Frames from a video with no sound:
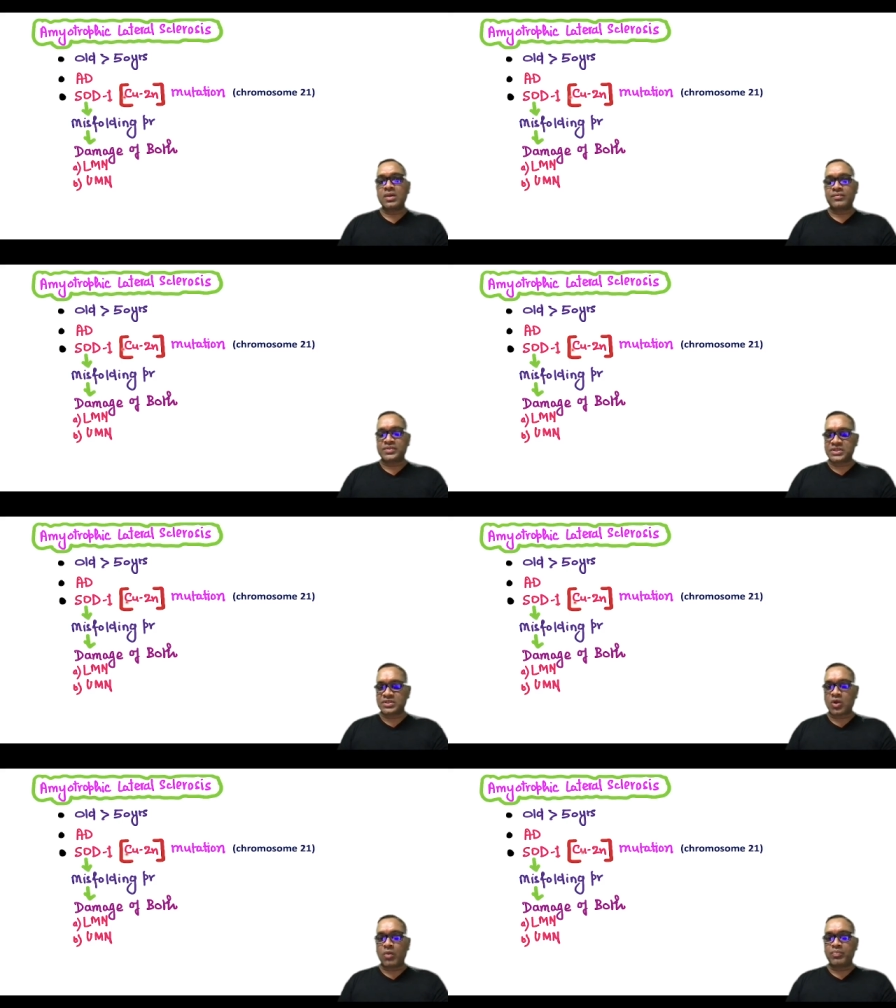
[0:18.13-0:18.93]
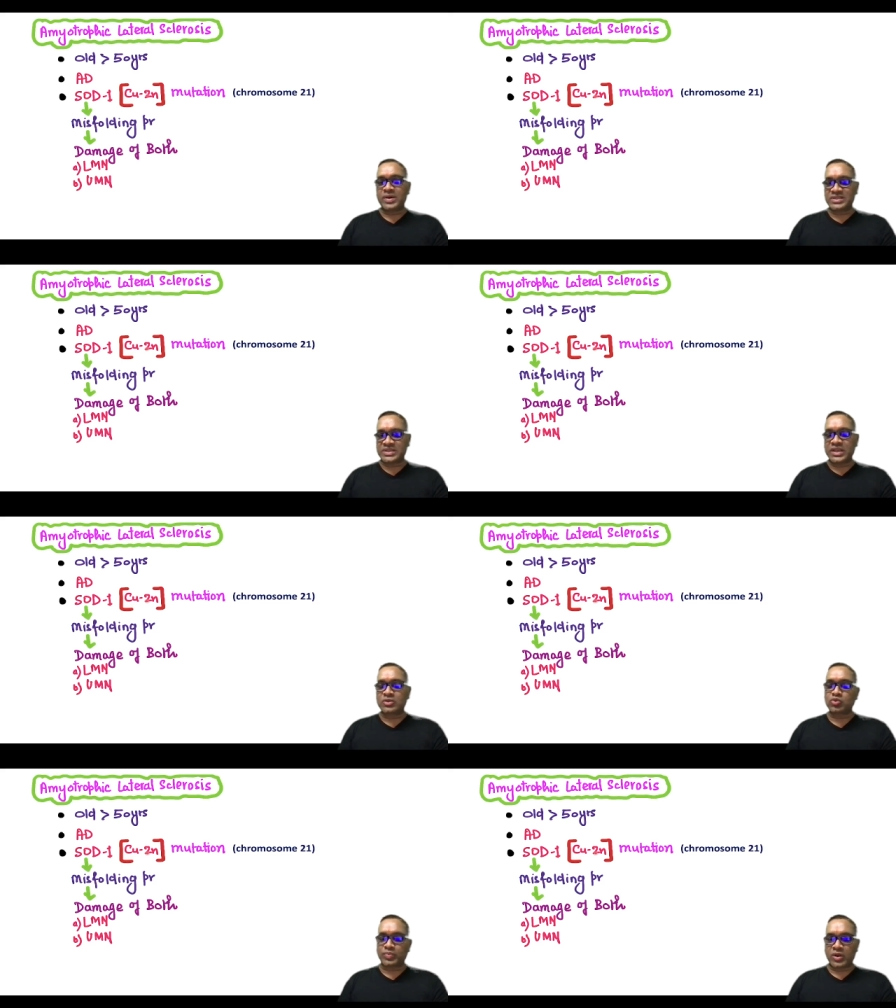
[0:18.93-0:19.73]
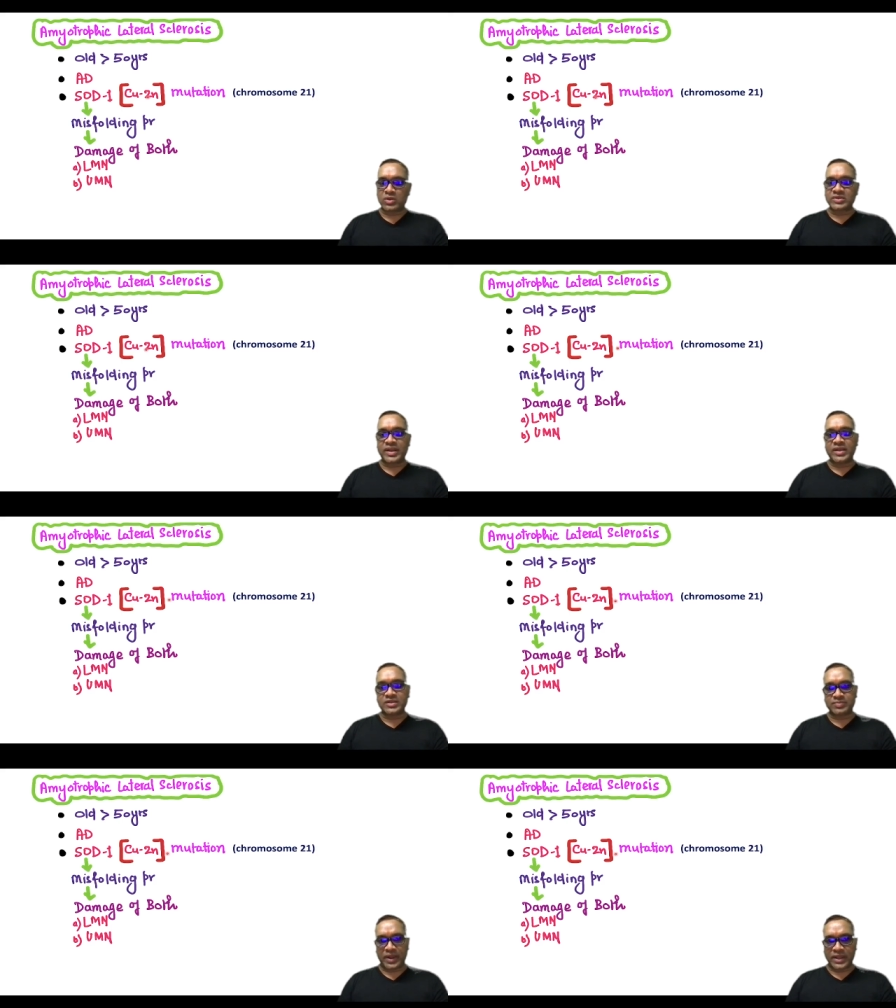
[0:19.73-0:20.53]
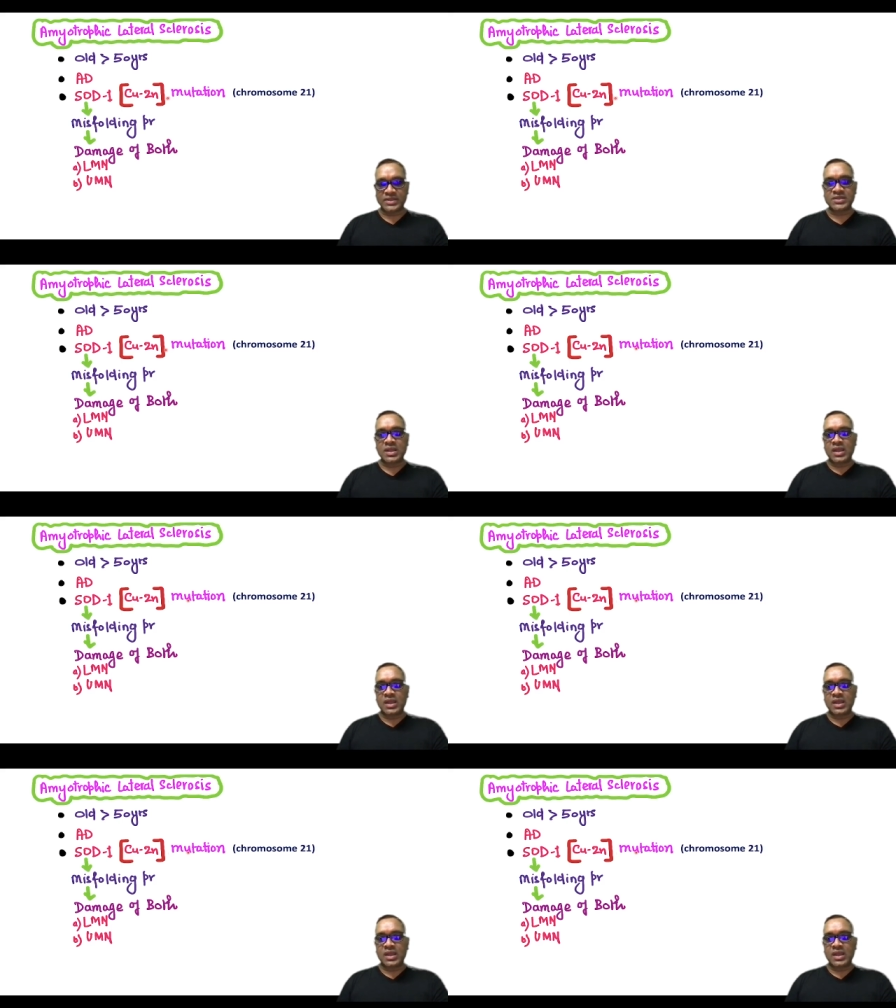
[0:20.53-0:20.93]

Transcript: which is copper zinc superoxide dismutase